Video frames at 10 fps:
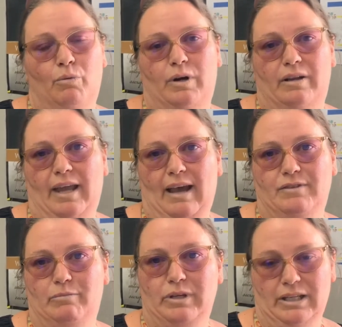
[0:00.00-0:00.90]
where they have
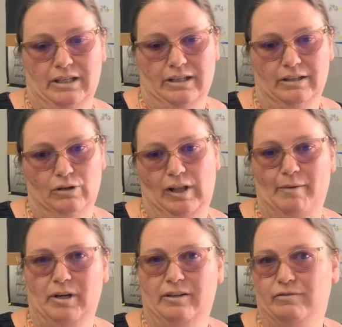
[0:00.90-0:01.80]
to be
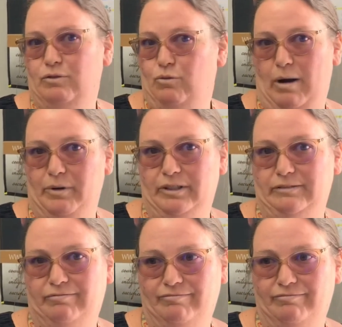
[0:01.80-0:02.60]
collaborative, cooperative,